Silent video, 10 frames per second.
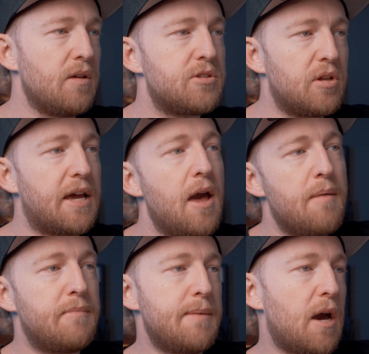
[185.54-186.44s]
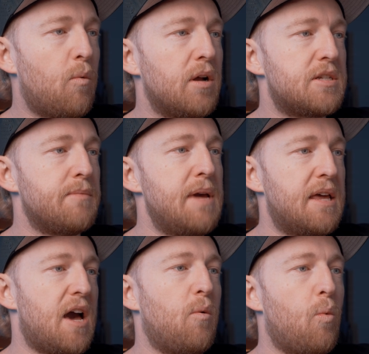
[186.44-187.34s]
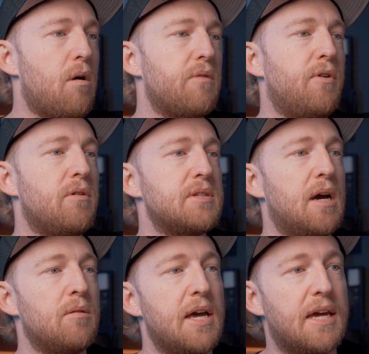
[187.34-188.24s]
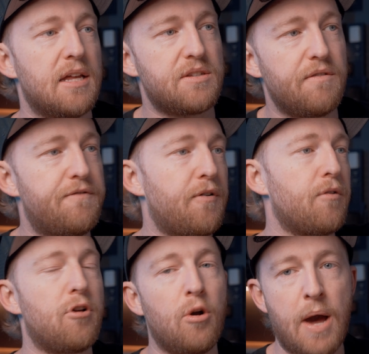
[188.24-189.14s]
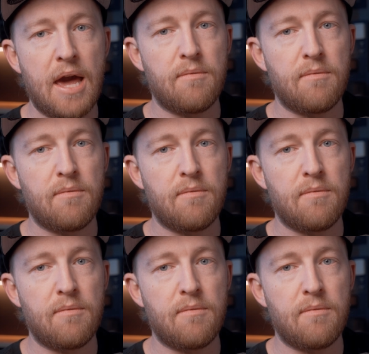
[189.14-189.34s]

So, like, maybe I want to make that waterfall sound like it's further away